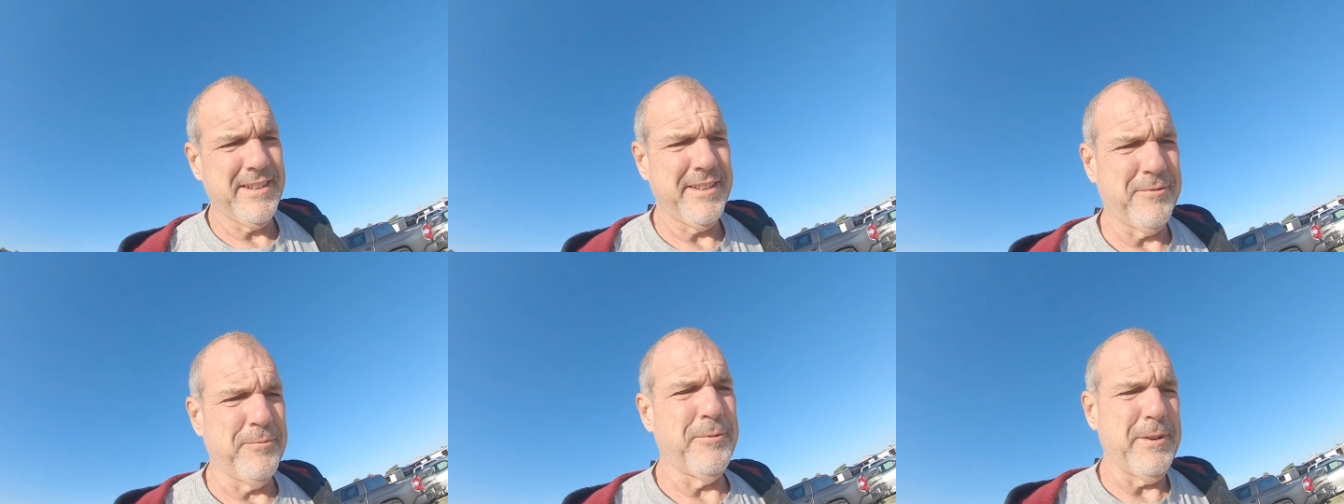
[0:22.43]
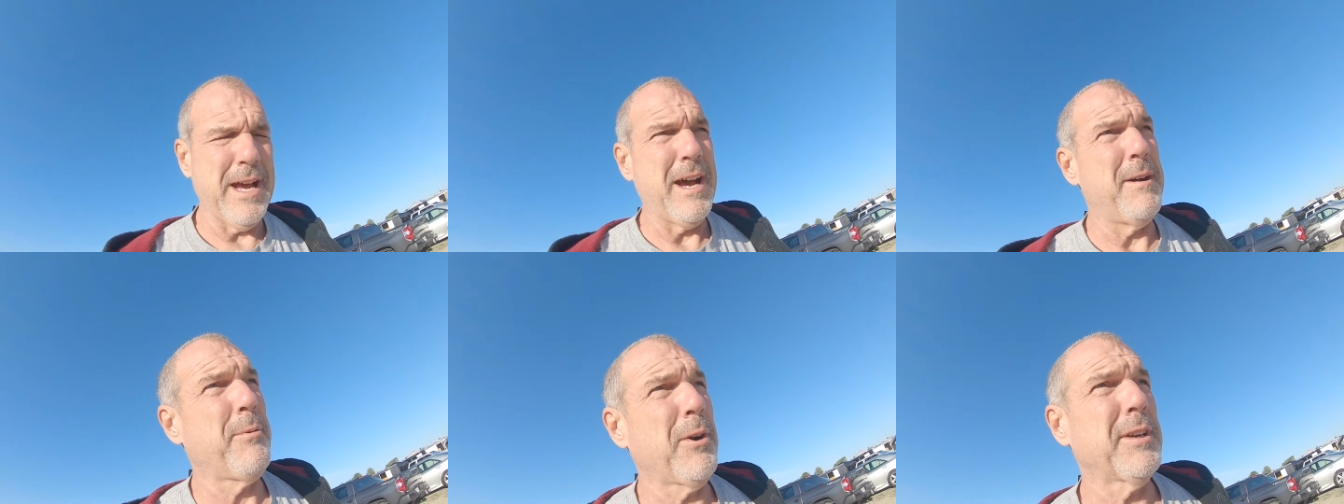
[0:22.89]
The
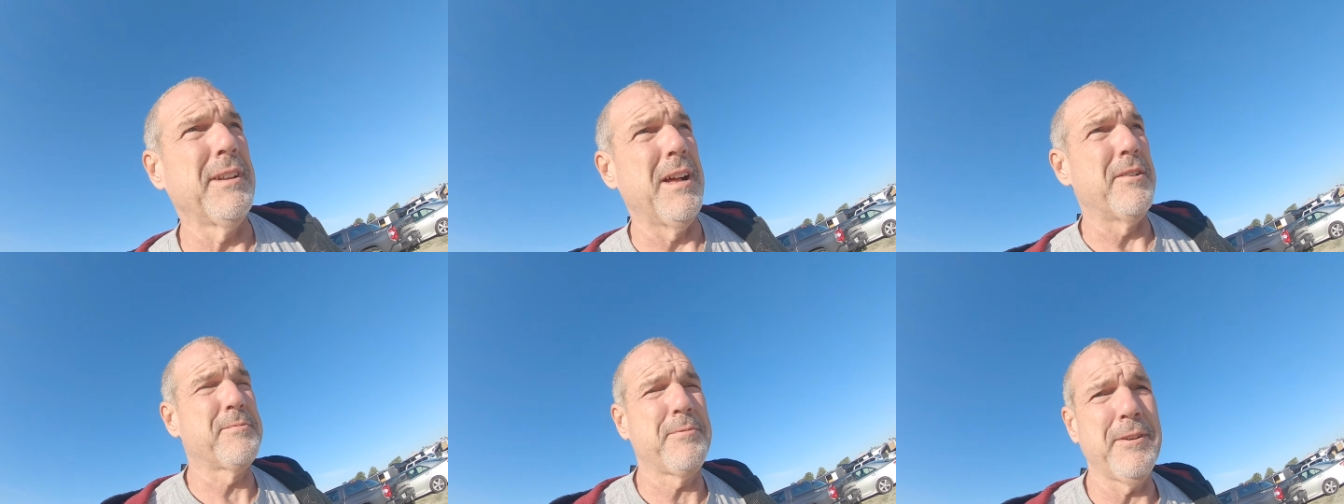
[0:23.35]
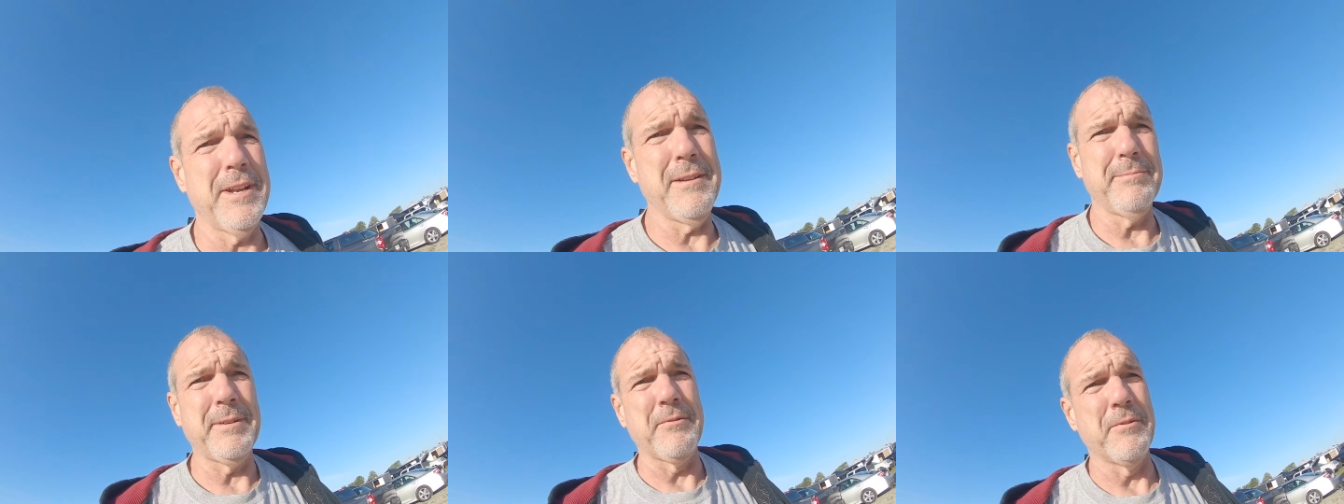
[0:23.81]
uh, parking lot was pretty
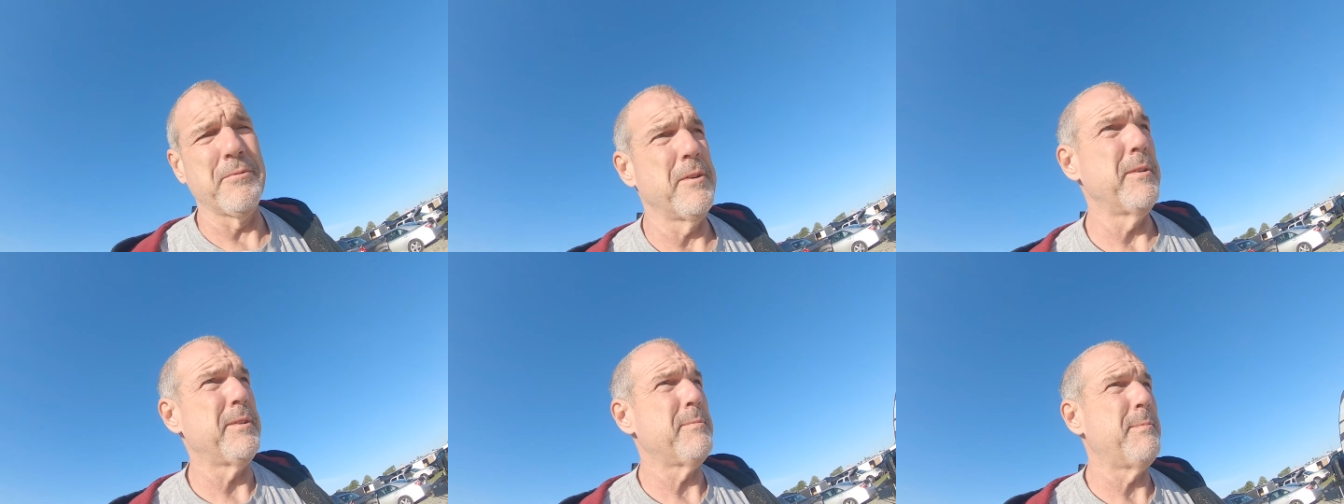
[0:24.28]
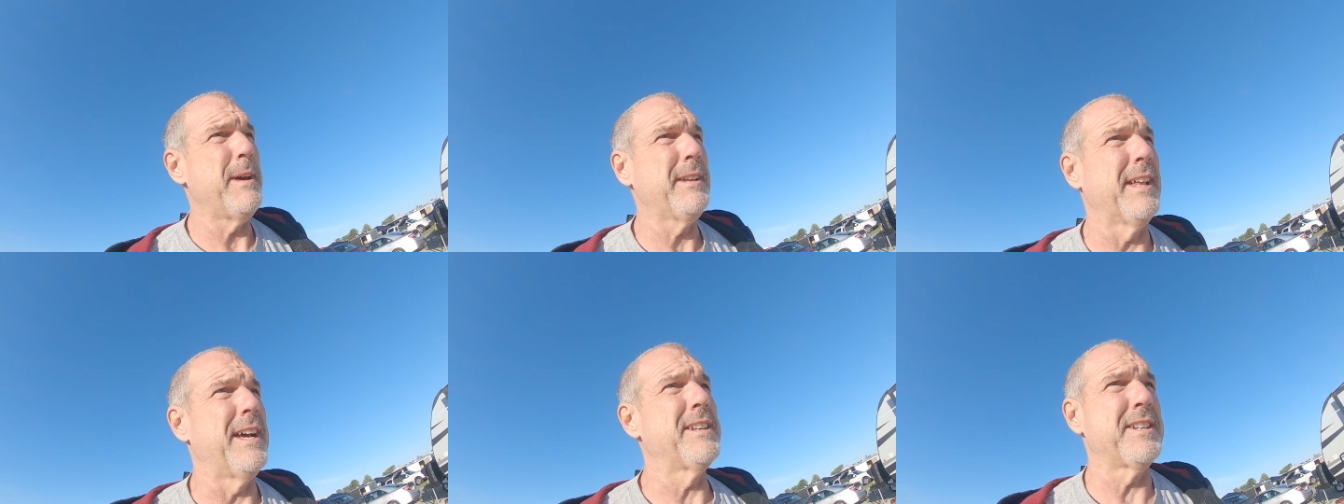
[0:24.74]
empty when we went to
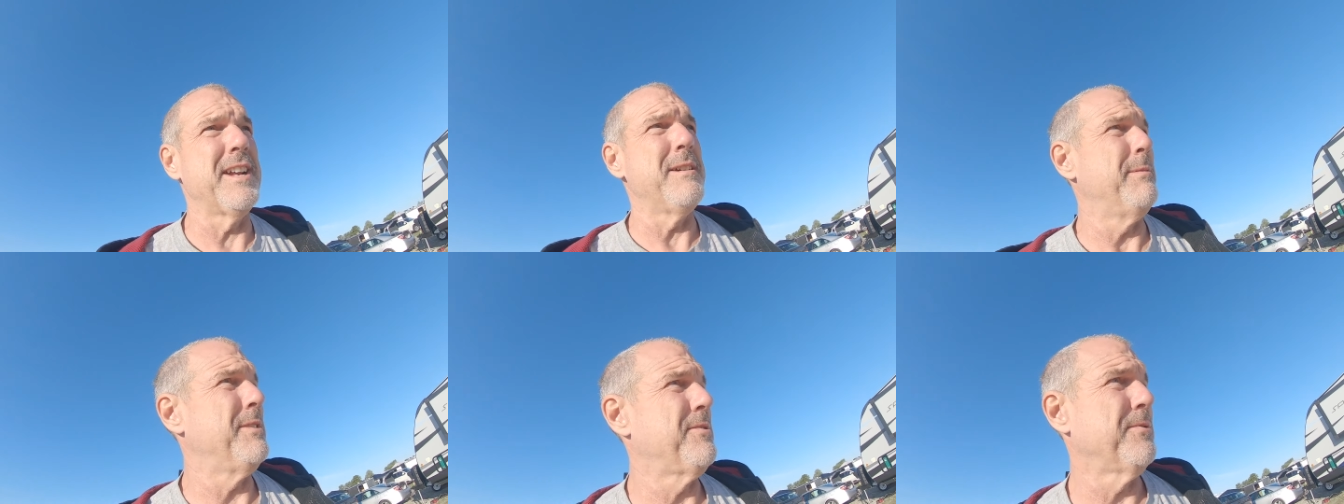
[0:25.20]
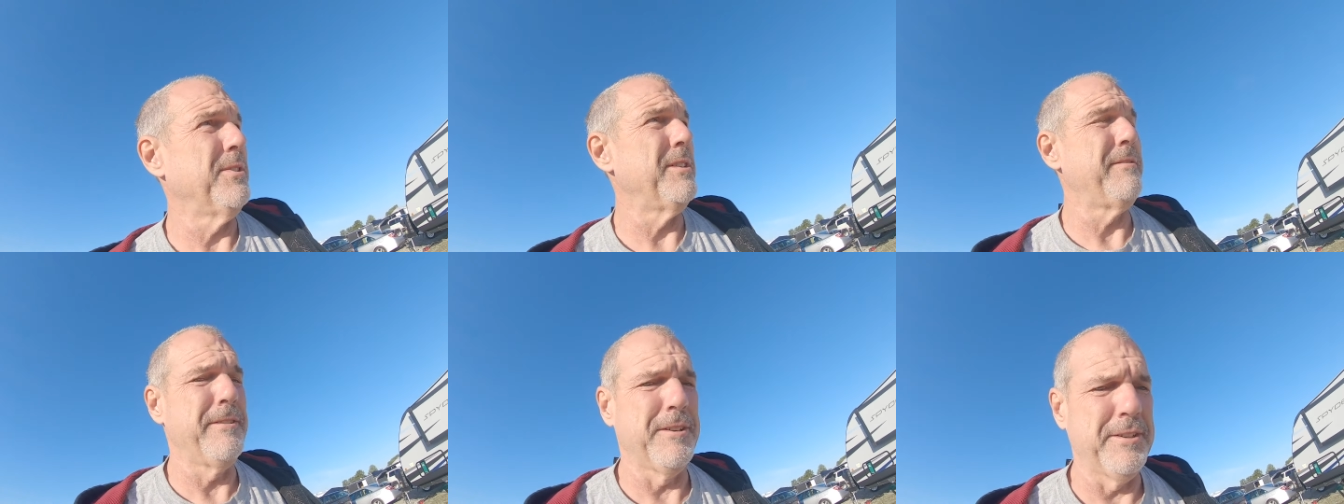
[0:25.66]
bed last night, but it's
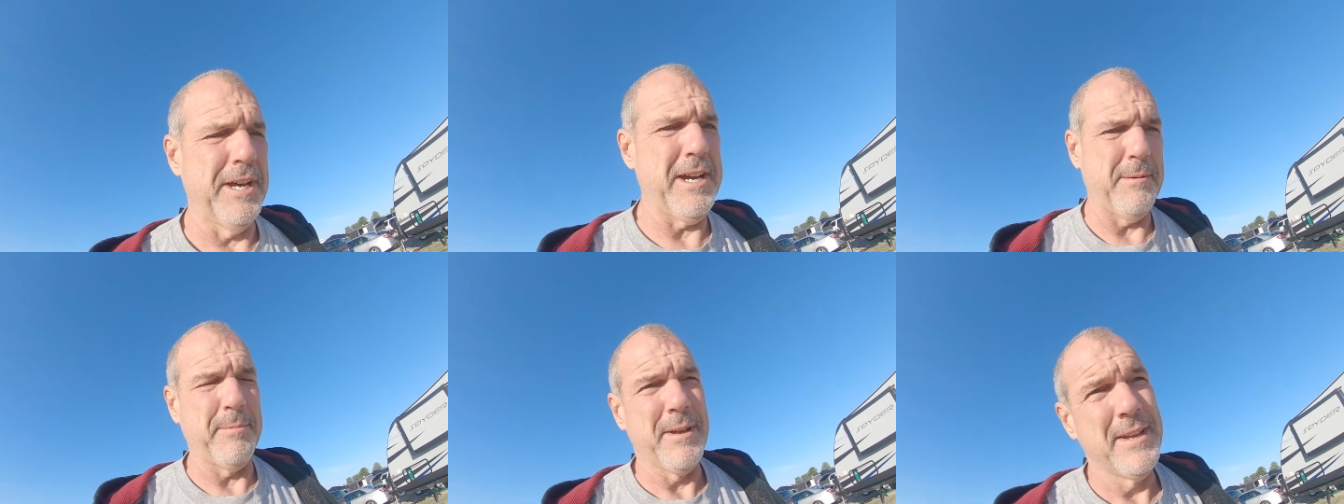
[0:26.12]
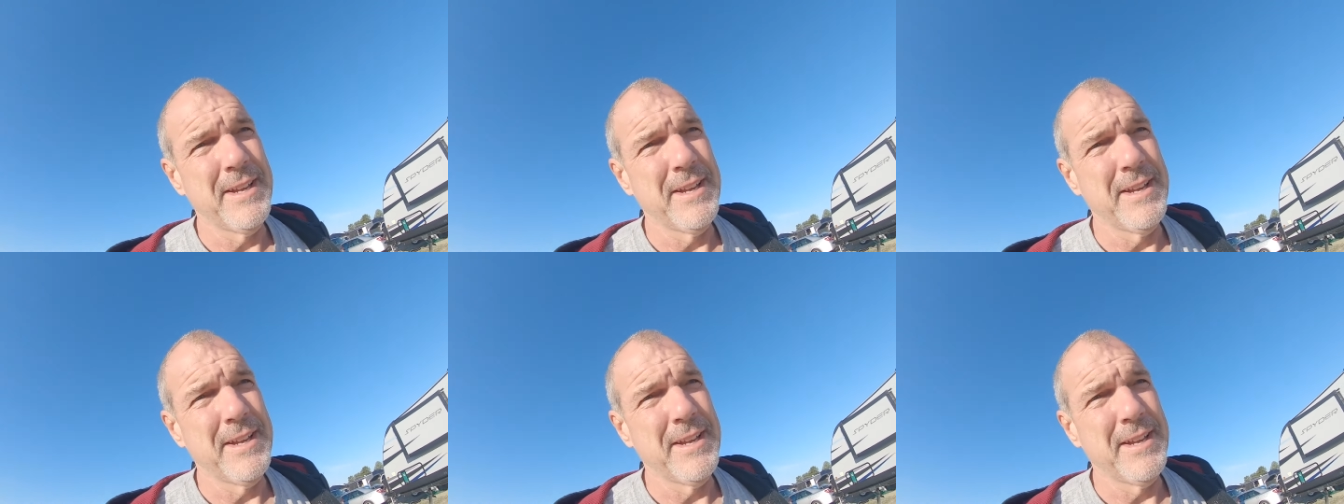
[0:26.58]
really filled up.